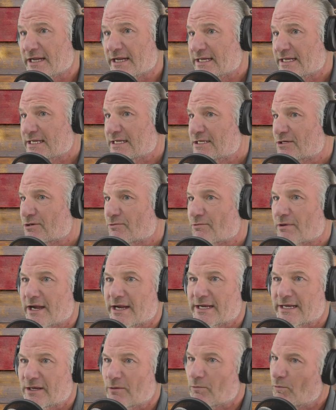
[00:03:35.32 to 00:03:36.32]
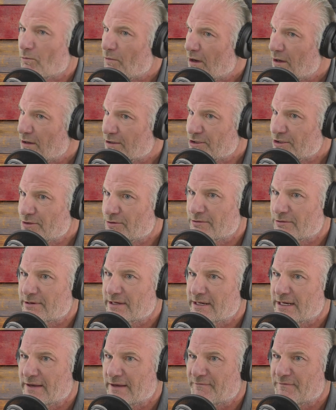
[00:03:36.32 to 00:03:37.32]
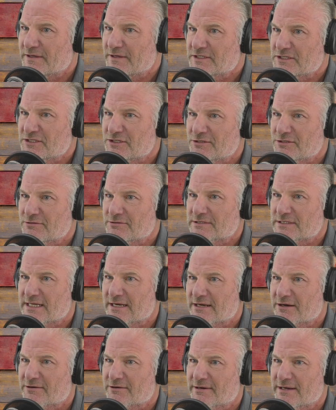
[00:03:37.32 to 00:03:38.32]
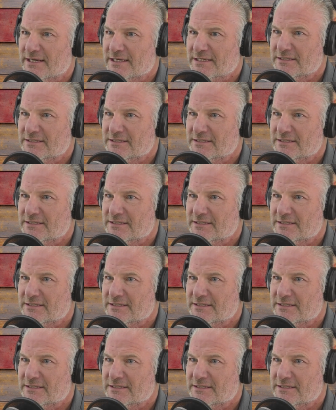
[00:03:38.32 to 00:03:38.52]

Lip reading: into writing while you were at FSU, is that correct?